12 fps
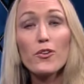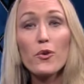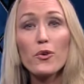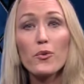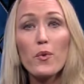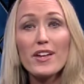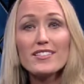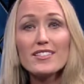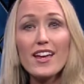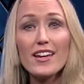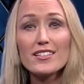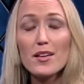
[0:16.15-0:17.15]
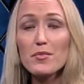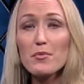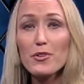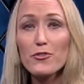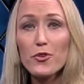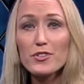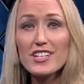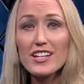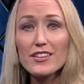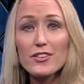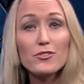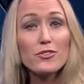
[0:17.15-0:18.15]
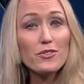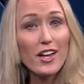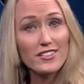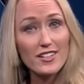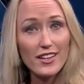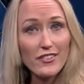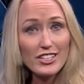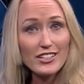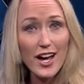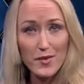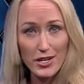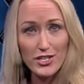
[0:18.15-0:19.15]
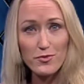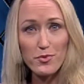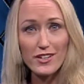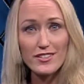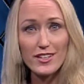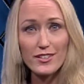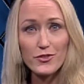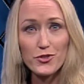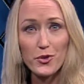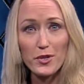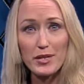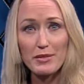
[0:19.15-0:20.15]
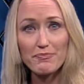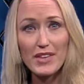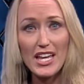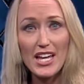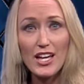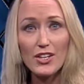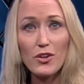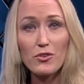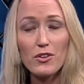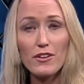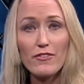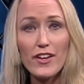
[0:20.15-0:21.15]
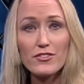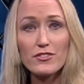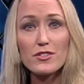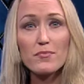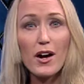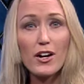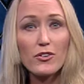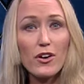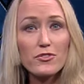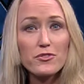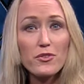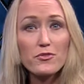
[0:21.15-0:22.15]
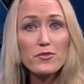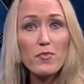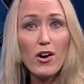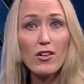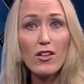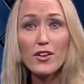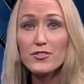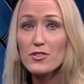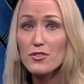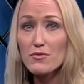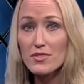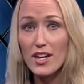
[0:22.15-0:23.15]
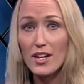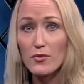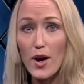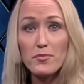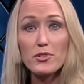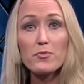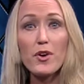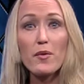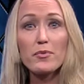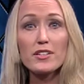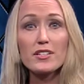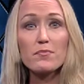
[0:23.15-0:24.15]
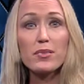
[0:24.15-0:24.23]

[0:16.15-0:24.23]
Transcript: for Wednesday, September 14th, 2011. I'm Angi Bruss. Thanks for joining me. Local investors bought Crossroads Mall on Tuesday. Raptor Properties